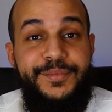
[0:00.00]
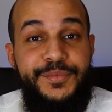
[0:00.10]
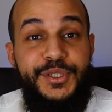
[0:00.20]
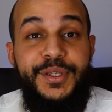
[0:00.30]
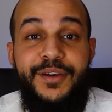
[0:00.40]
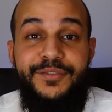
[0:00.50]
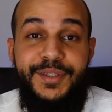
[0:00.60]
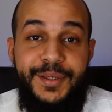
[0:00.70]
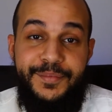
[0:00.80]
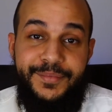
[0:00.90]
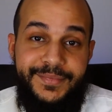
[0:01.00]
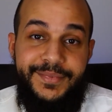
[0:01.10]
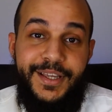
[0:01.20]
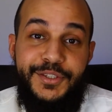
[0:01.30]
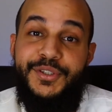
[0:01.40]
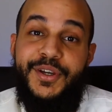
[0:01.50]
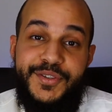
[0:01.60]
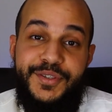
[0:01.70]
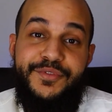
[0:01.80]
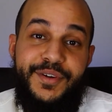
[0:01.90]
she loved him and she
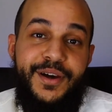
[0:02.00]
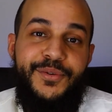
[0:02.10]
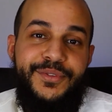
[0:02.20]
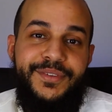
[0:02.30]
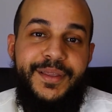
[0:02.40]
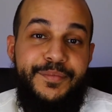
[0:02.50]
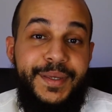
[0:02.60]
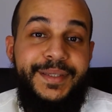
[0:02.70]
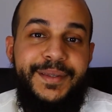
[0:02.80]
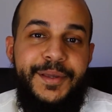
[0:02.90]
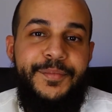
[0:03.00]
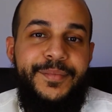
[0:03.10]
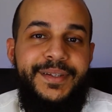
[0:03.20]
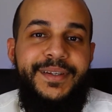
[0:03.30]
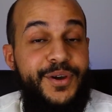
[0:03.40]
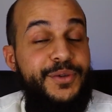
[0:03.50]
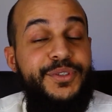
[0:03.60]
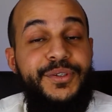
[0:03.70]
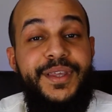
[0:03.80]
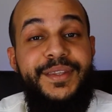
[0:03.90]
asked Pharaoh and begged him, why we
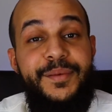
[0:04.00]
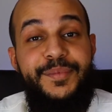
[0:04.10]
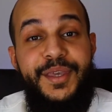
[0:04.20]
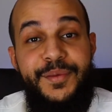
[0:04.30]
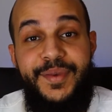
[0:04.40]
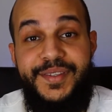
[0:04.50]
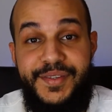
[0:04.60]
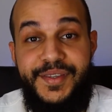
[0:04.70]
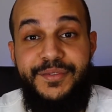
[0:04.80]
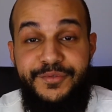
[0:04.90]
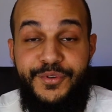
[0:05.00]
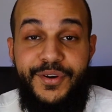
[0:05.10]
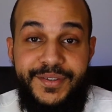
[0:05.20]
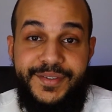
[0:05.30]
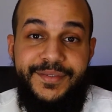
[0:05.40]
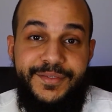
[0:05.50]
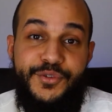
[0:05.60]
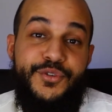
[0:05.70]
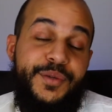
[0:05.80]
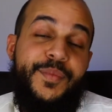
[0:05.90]
don't adopt him as a son for us
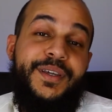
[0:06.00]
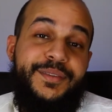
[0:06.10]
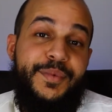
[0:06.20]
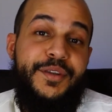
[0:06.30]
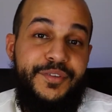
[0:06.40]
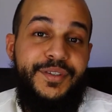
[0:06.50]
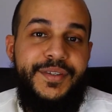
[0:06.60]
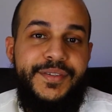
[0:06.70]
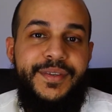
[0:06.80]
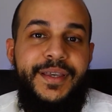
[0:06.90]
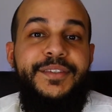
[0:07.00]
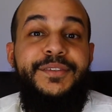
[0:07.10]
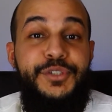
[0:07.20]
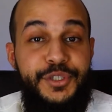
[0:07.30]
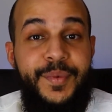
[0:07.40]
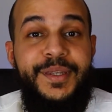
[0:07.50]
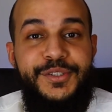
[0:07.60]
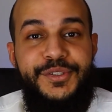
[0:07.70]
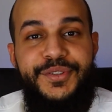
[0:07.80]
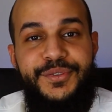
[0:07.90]
so he might benefit us. And she
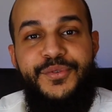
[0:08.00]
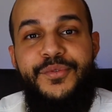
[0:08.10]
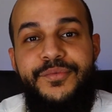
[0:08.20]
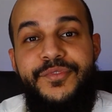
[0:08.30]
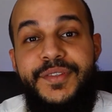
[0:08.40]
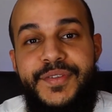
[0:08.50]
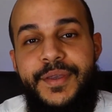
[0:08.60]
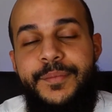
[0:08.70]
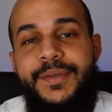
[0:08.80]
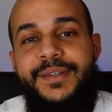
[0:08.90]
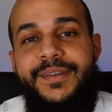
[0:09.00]
managed to convince him.